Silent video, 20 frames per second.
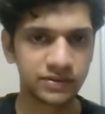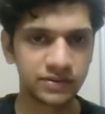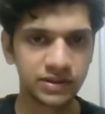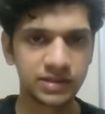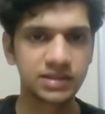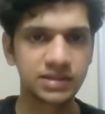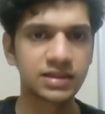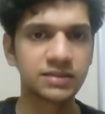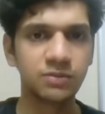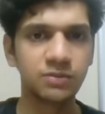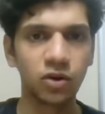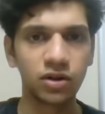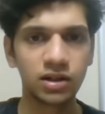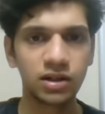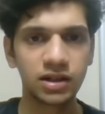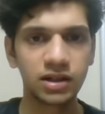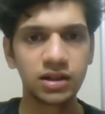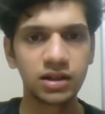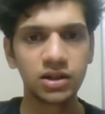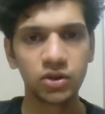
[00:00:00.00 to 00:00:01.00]
just a small
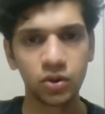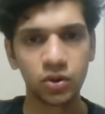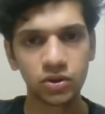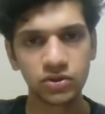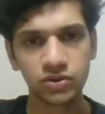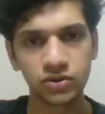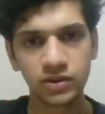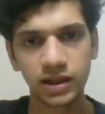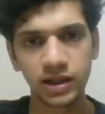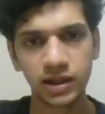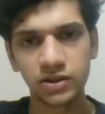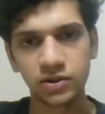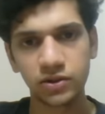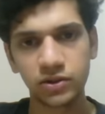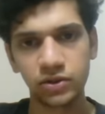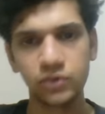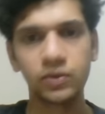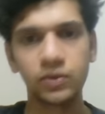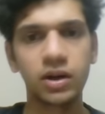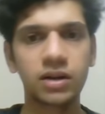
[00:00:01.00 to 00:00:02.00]
little note so that
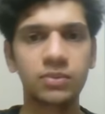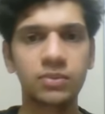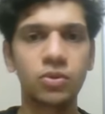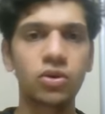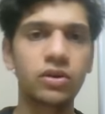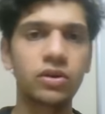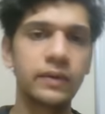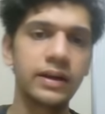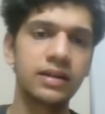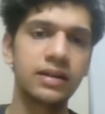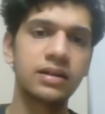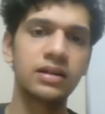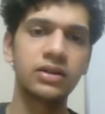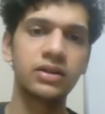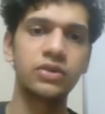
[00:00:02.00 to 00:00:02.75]
you are motivated